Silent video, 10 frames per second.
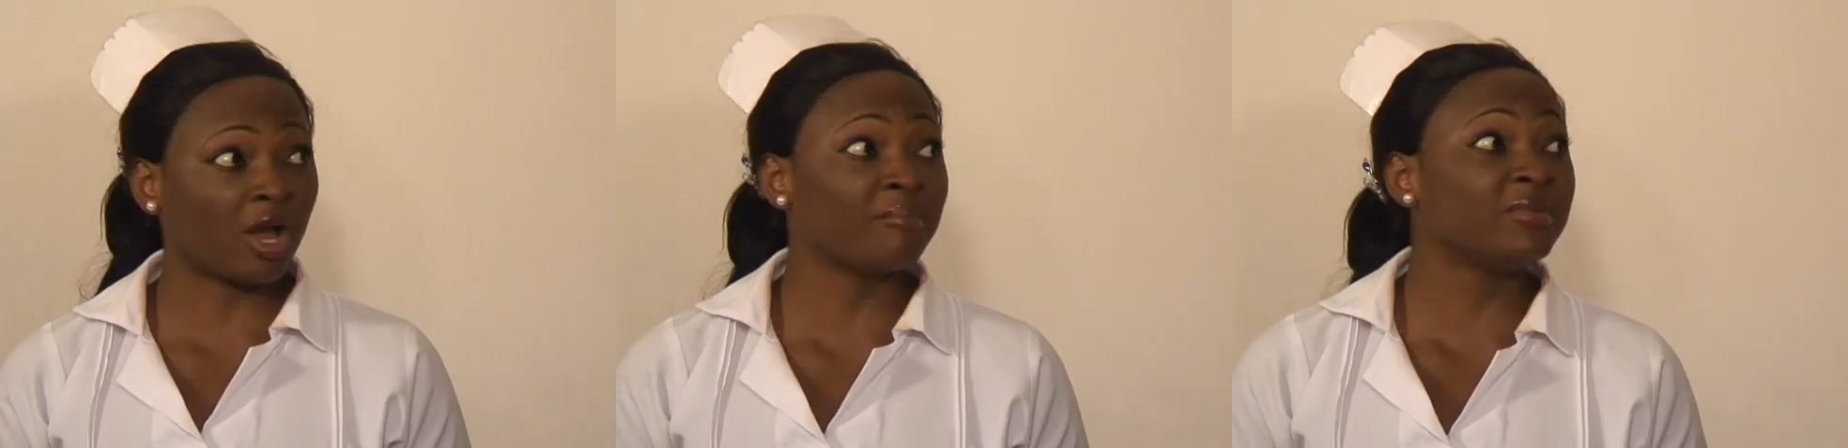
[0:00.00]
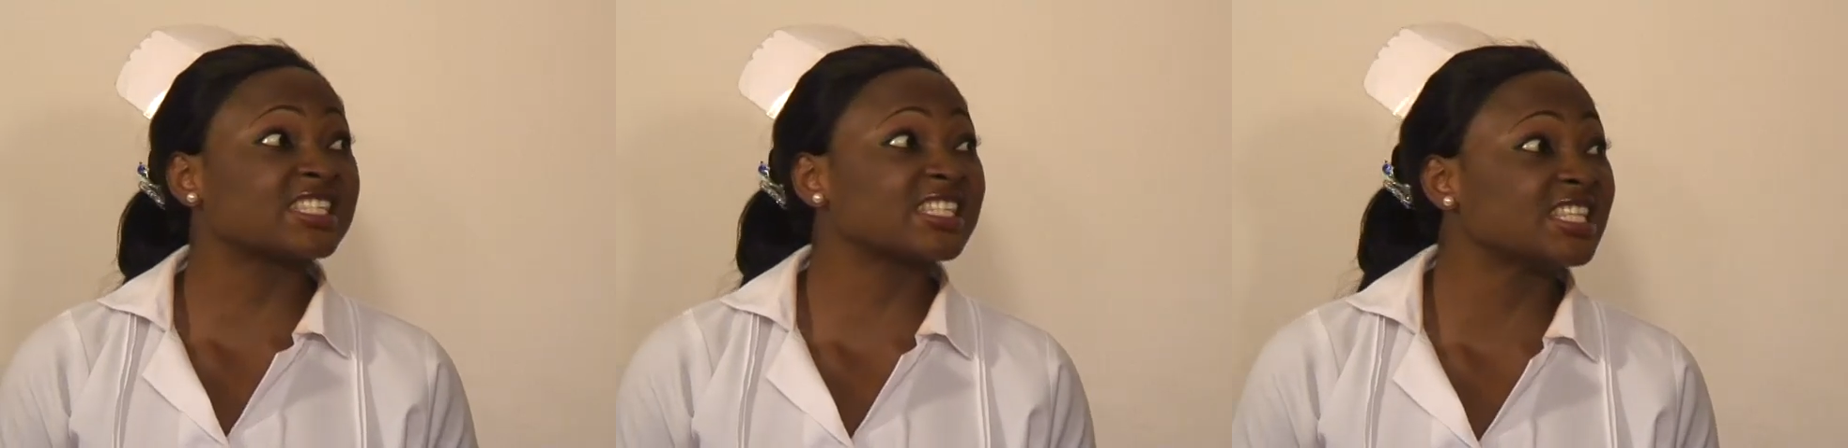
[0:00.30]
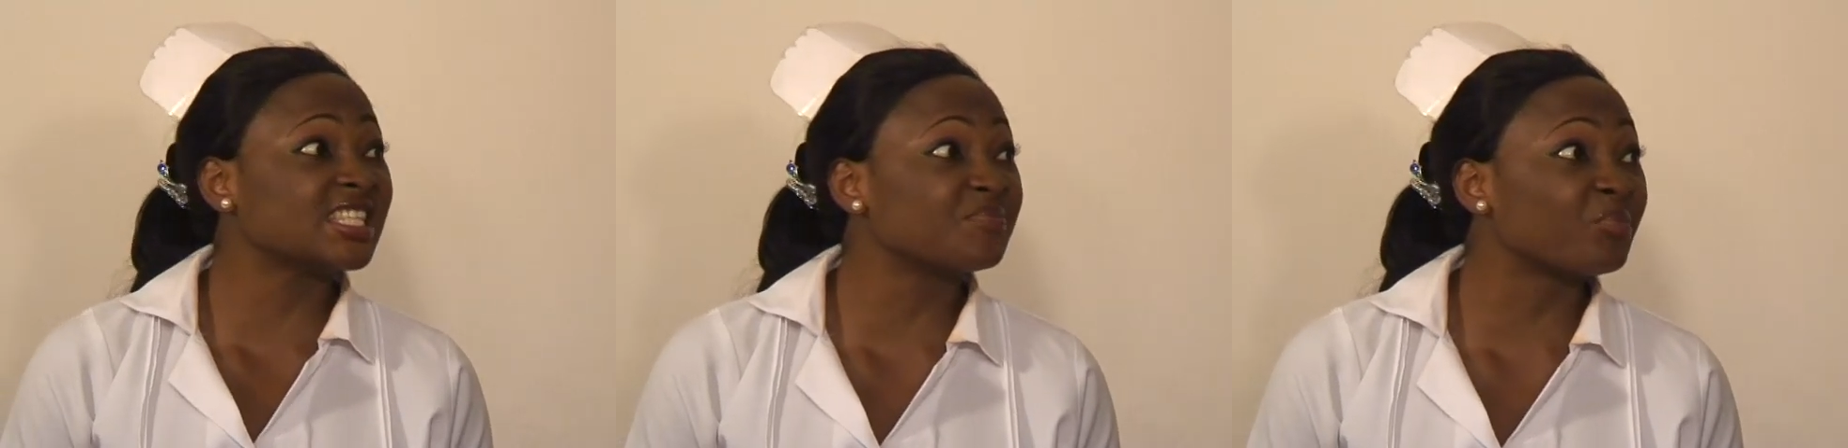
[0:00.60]
You are
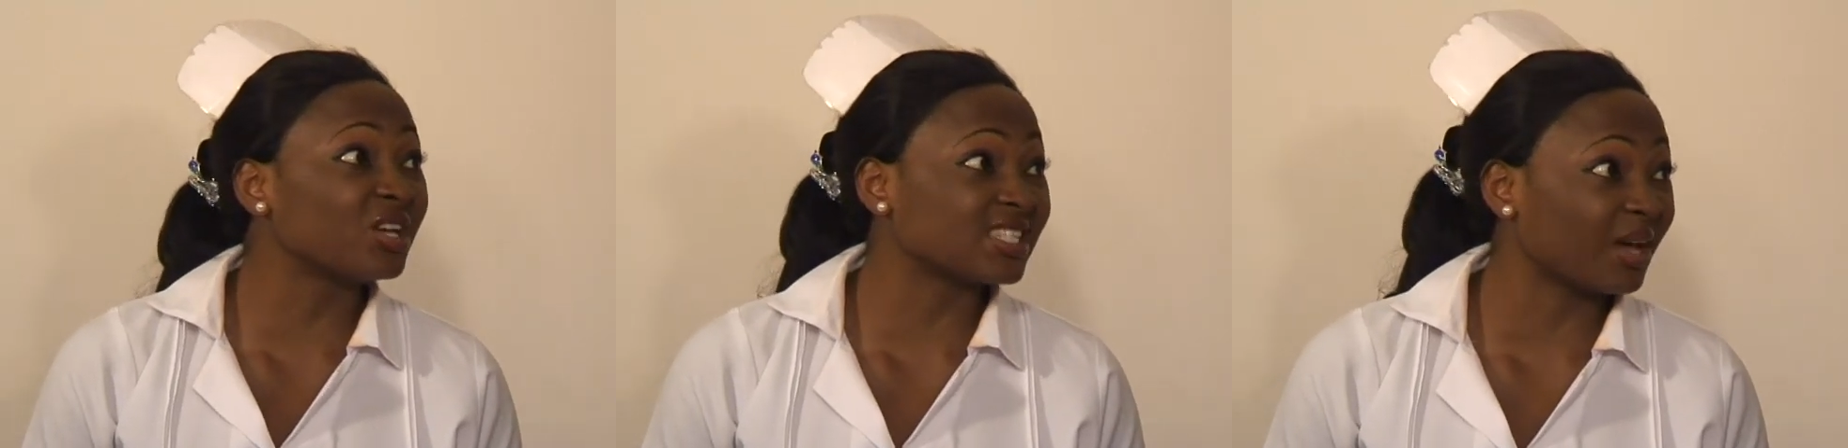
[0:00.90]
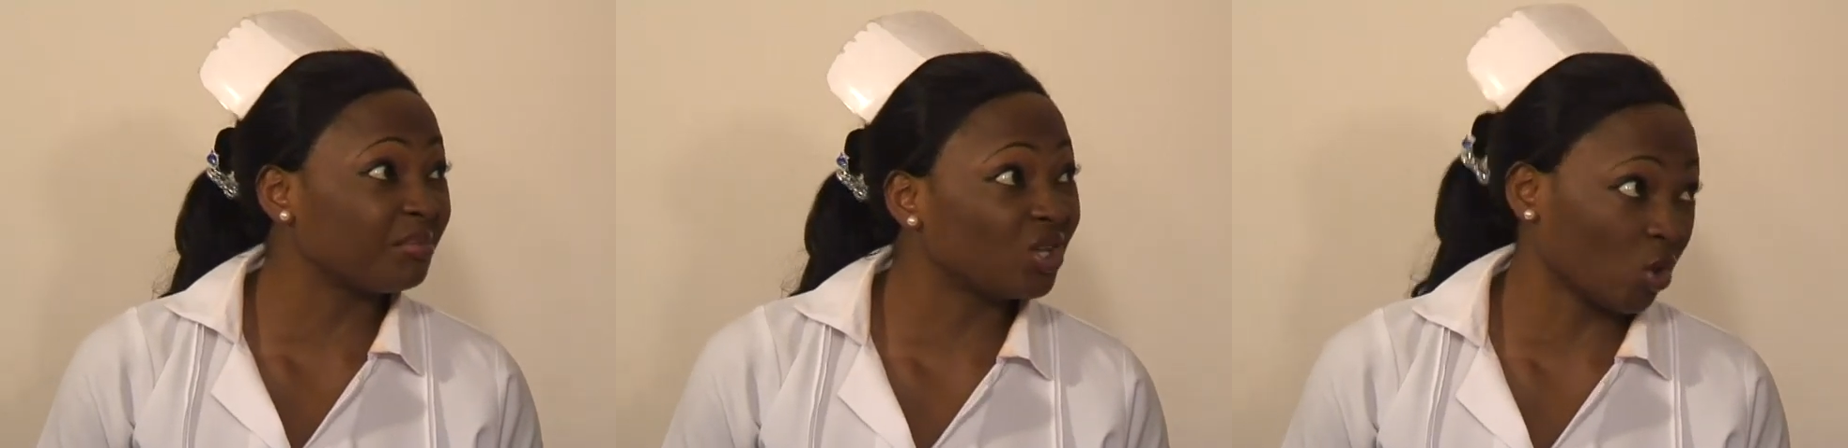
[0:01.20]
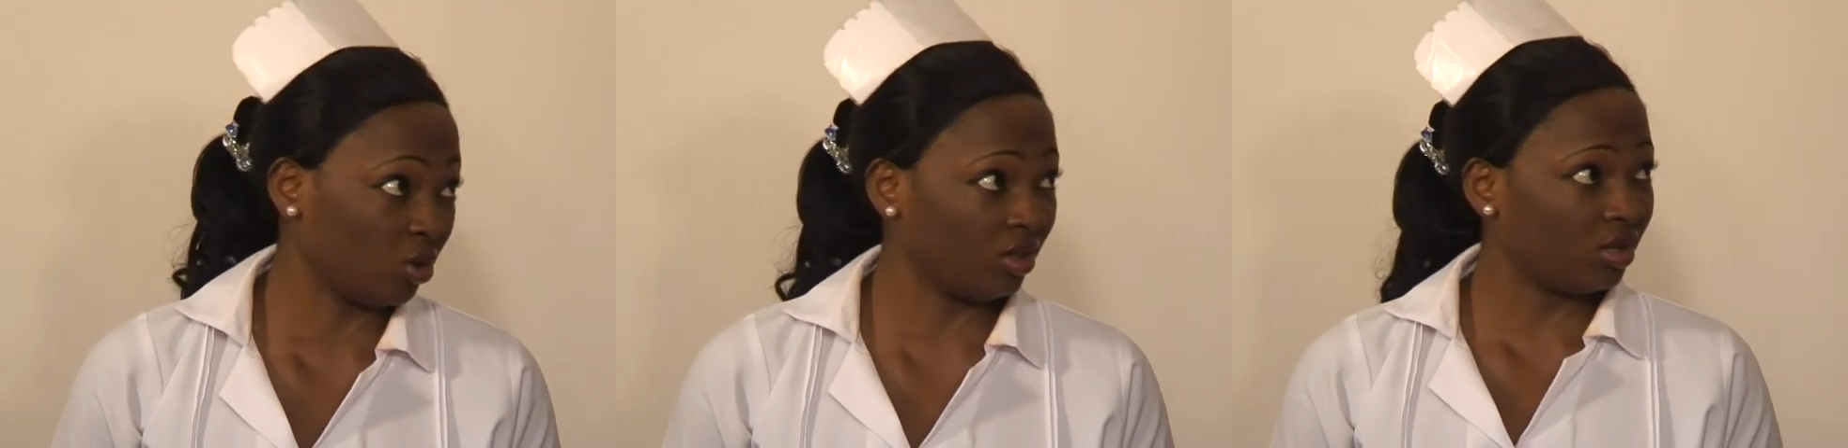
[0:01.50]
missing the point,
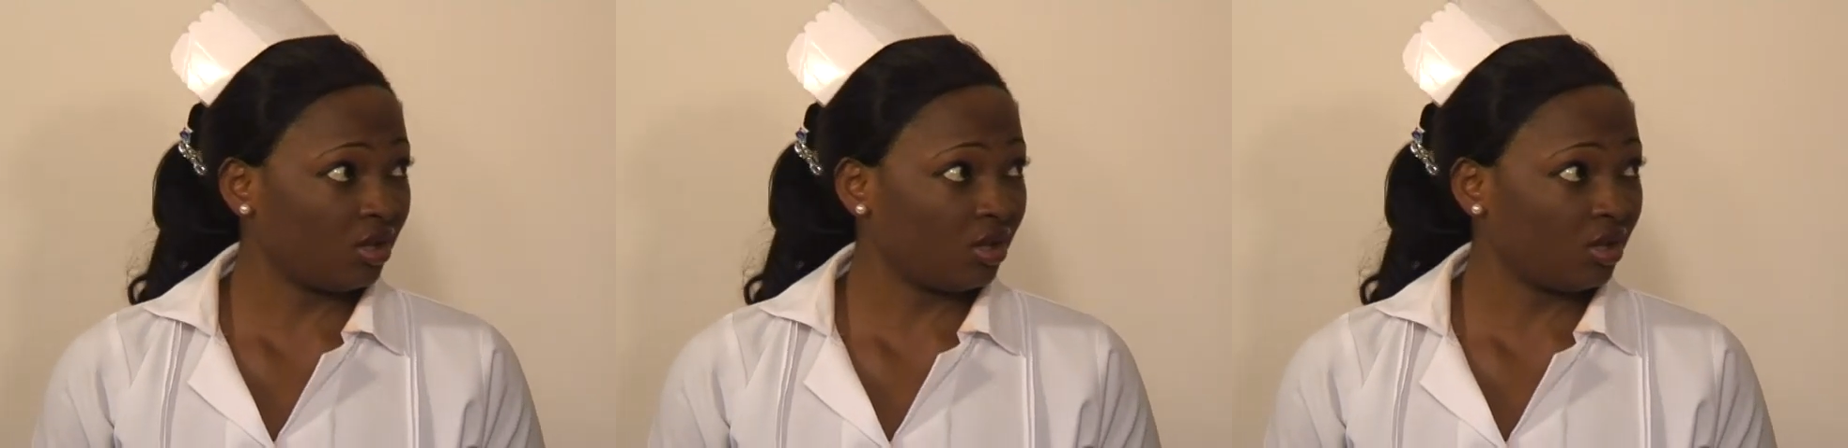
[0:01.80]
Abigail.